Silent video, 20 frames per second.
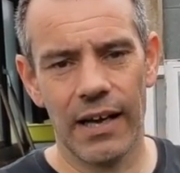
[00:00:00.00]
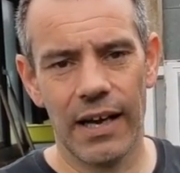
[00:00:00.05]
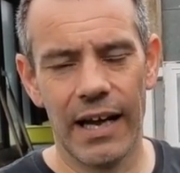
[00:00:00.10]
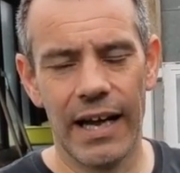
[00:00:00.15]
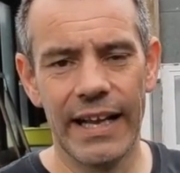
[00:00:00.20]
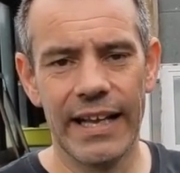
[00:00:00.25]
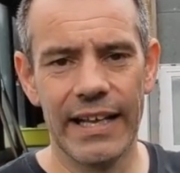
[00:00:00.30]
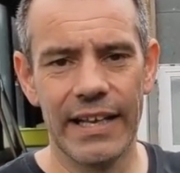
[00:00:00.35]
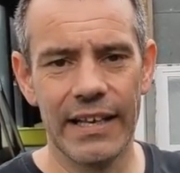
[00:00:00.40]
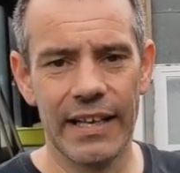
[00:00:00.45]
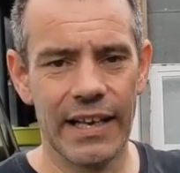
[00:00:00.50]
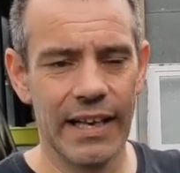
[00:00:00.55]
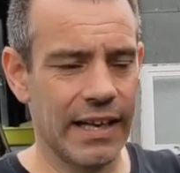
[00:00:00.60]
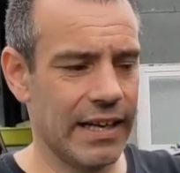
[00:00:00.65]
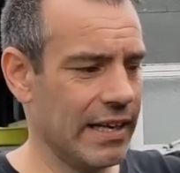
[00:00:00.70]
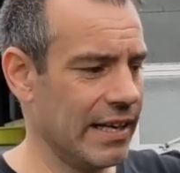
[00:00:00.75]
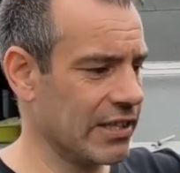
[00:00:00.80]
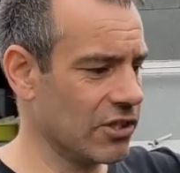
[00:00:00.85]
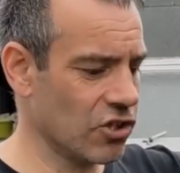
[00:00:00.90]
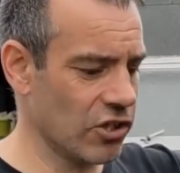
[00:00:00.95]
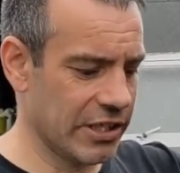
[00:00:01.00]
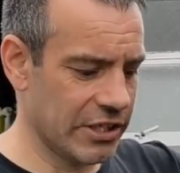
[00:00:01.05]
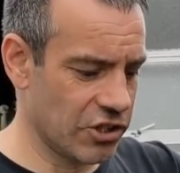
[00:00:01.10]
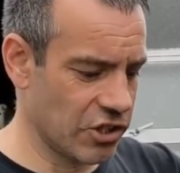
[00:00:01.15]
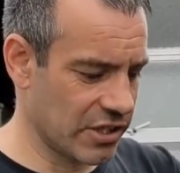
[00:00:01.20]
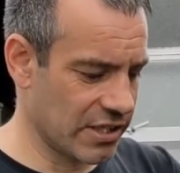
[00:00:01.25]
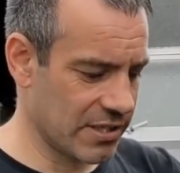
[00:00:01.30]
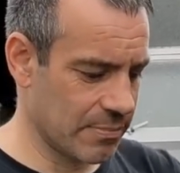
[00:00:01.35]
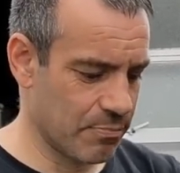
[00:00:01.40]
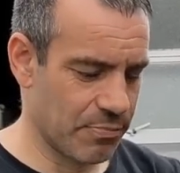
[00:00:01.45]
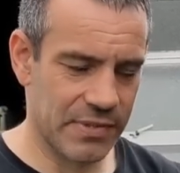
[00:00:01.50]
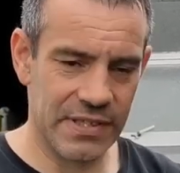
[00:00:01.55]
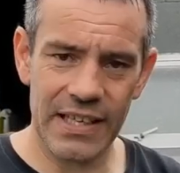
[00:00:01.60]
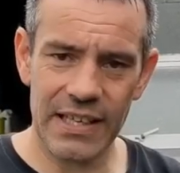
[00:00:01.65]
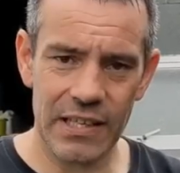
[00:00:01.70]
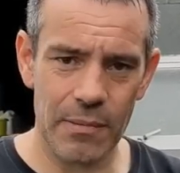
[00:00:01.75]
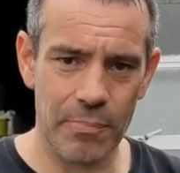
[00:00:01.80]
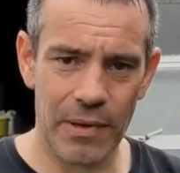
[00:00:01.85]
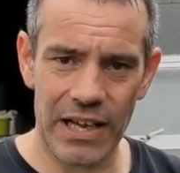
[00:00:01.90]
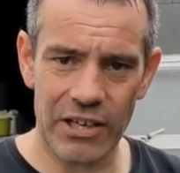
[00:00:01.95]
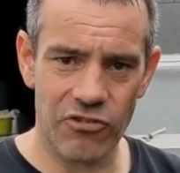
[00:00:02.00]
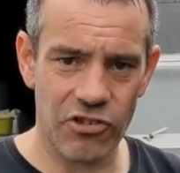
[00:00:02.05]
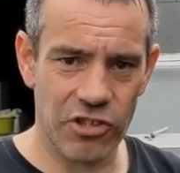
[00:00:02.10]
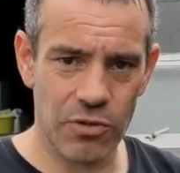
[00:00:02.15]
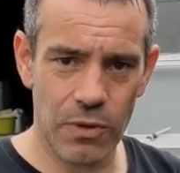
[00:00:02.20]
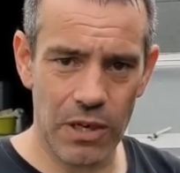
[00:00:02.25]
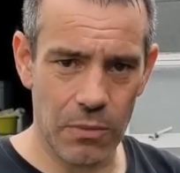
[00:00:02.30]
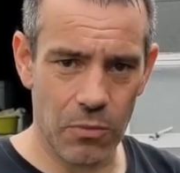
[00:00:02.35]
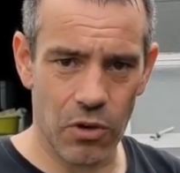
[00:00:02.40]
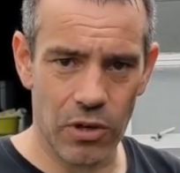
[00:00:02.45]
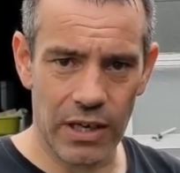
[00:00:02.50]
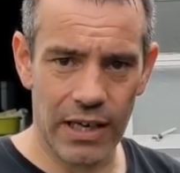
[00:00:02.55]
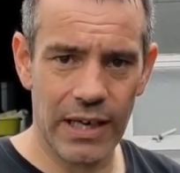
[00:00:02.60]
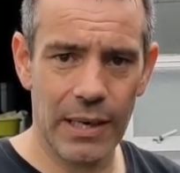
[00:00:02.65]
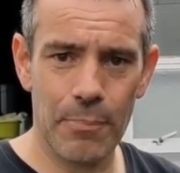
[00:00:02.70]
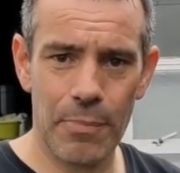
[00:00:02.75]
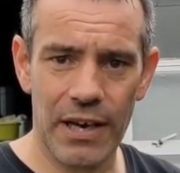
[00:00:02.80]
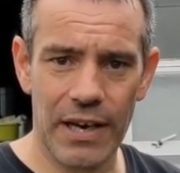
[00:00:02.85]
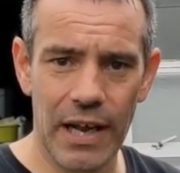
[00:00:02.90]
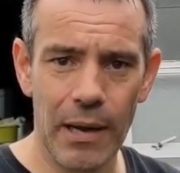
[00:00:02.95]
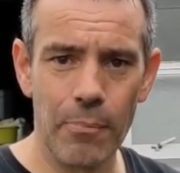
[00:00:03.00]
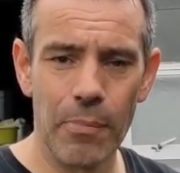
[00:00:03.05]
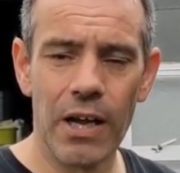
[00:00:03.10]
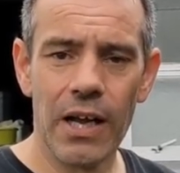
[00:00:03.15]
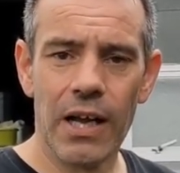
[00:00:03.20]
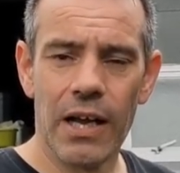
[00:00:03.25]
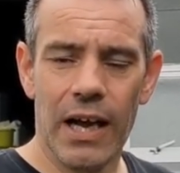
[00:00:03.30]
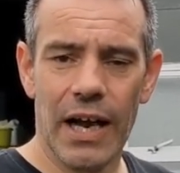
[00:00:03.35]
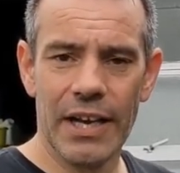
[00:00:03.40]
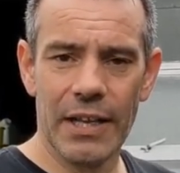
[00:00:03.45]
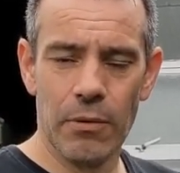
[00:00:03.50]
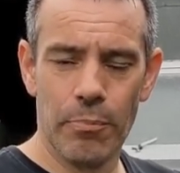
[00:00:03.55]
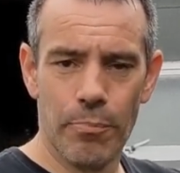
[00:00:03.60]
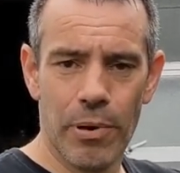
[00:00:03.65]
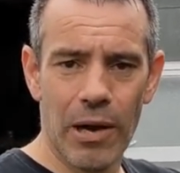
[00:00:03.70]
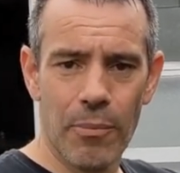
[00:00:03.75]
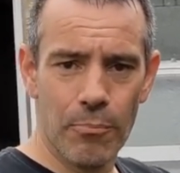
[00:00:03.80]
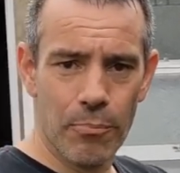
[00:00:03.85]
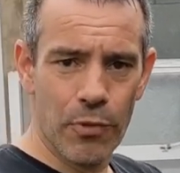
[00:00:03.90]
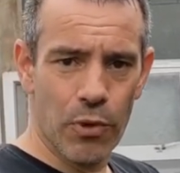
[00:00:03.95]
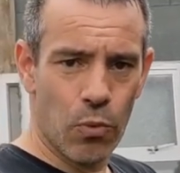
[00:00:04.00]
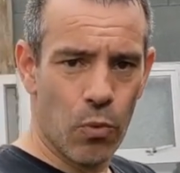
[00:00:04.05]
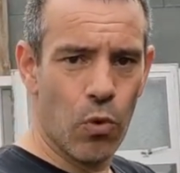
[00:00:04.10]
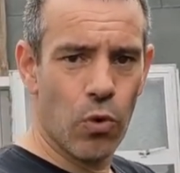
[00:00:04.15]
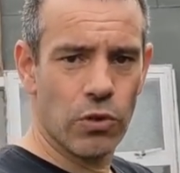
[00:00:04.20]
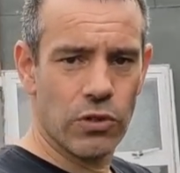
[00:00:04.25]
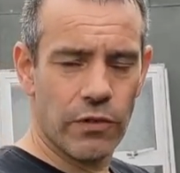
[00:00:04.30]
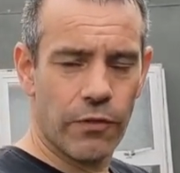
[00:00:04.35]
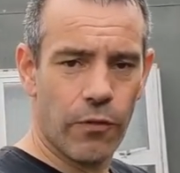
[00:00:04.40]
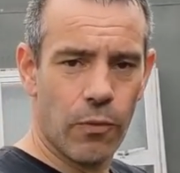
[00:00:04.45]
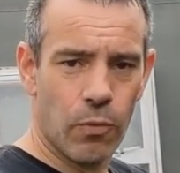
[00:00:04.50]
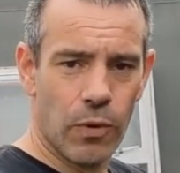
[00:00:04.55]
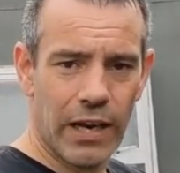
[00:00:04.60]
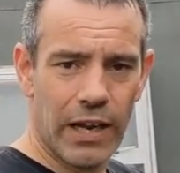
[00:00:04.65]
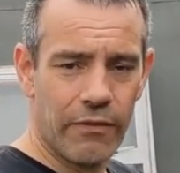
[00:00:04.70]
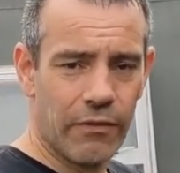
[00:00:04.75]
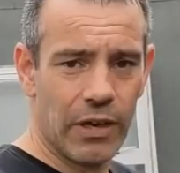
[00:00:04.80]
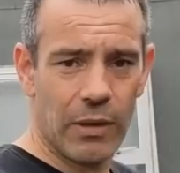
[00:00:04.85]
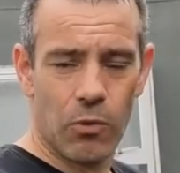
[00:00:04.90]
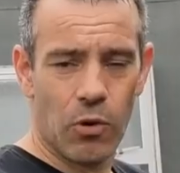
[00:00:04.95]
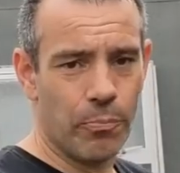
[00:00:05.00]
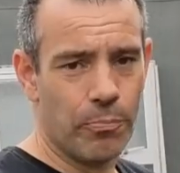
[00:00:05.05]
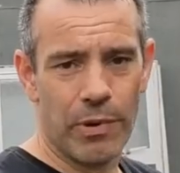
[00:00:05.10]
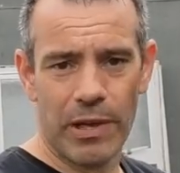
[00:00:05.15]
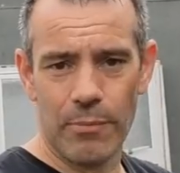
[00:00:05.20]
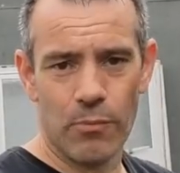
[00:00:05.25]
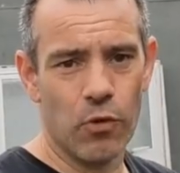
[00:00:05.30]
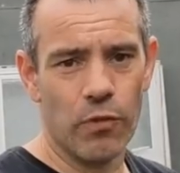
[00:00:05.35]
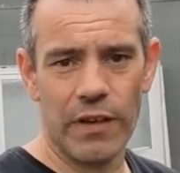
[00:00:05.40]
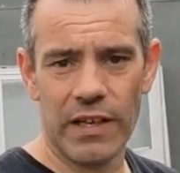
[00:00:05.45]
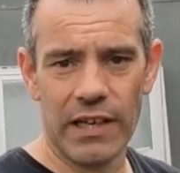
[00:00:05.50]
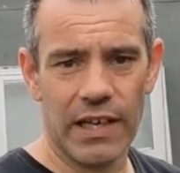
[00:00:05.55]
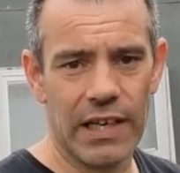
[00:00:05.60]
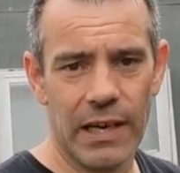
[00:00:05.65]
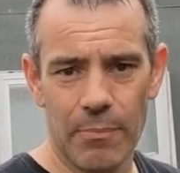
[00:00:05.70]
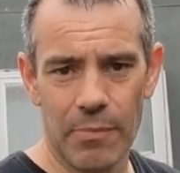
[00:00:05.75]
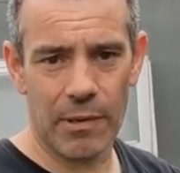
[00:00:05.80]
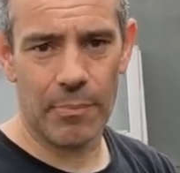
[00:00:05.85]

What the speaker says: I can literally just take the battery to where I want, clip it up, and it'll pump the water from wherever I want by moving a couple